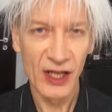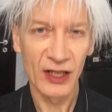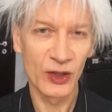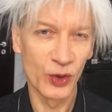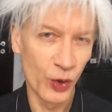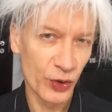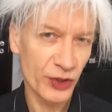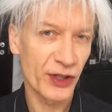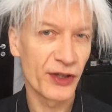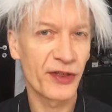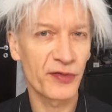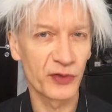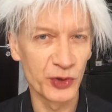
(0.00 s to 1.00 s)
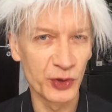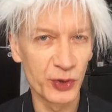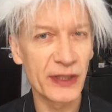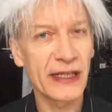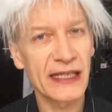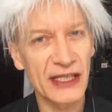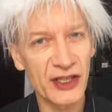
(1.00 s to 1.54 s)
Look
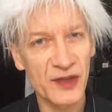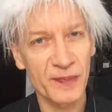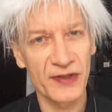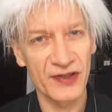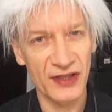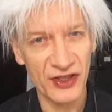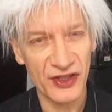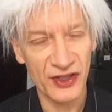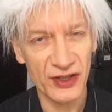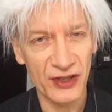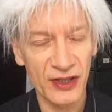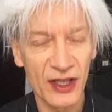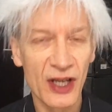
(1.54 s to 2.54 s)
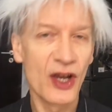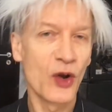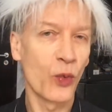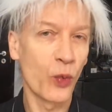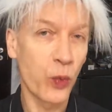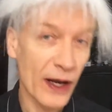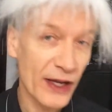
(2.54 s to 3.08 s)
through each position.
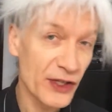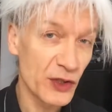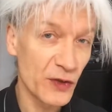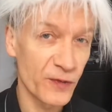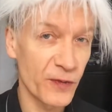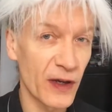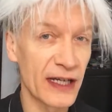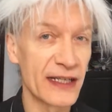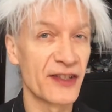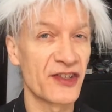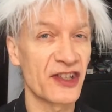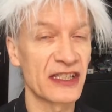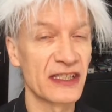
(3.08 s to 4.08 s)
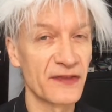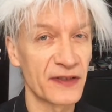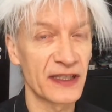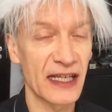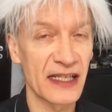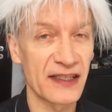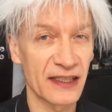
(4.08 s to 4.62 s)
When you find the
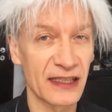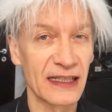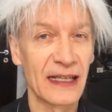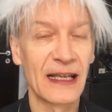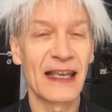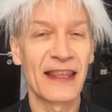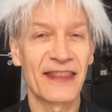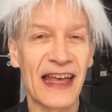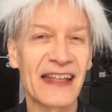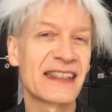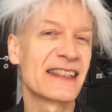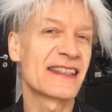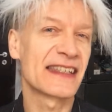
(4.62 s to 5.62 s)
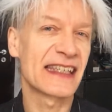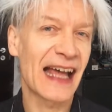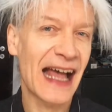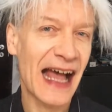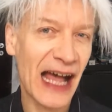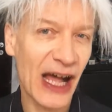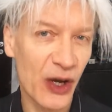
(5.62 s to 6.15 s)
significator, that is the
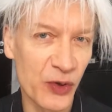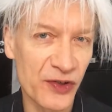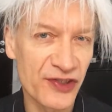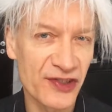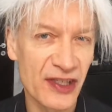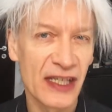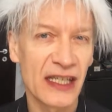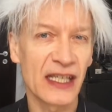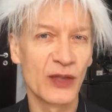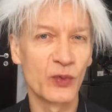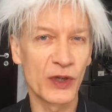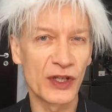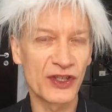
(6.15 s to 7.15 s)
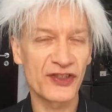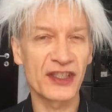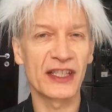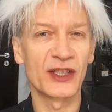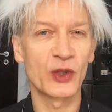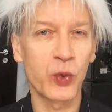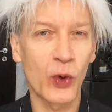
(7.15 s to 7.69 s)
house in which the
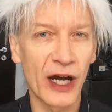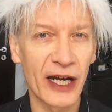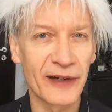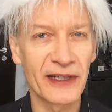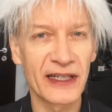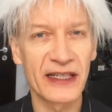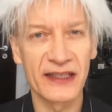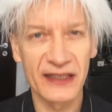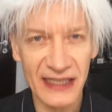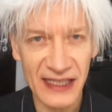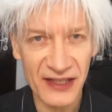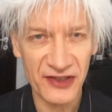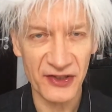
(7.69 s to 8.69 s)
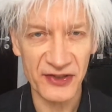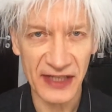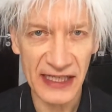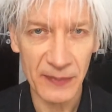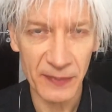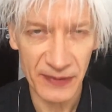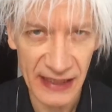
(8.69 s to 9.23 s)
inquiry needs to
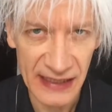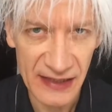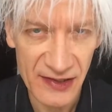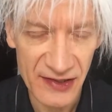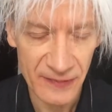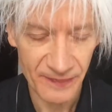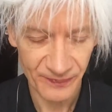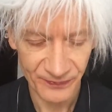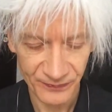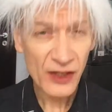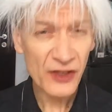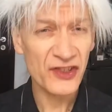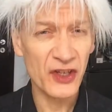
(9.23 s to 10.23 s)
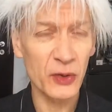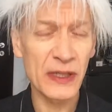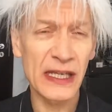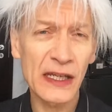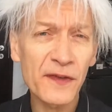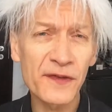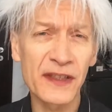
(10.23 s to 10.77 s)
take place. So
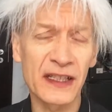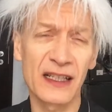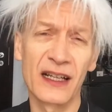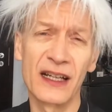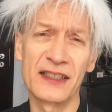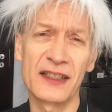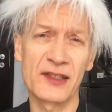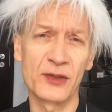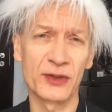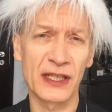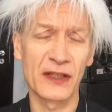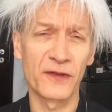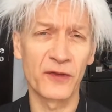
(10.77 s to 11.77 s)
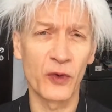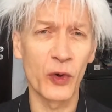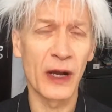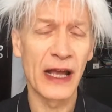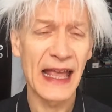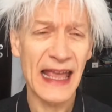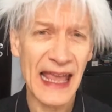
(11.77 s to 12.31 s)
if the client is looking for
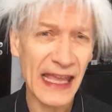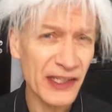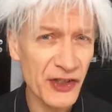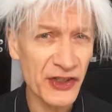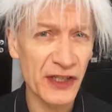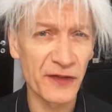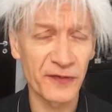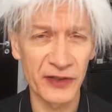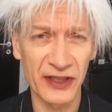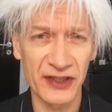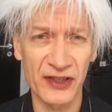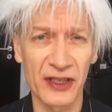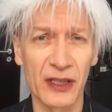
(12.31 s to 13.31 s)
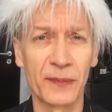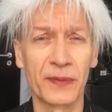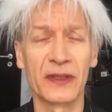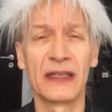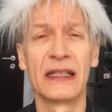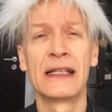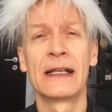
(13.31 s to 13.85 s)
energy, for
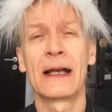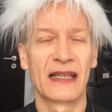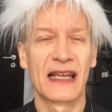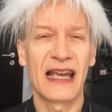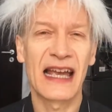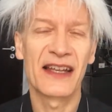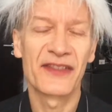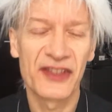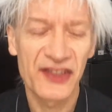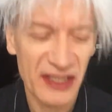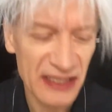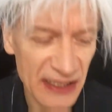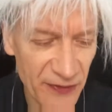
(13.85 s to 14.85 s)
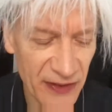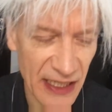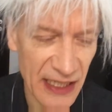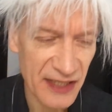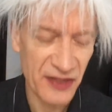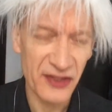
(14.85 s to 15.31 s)
example, and the significator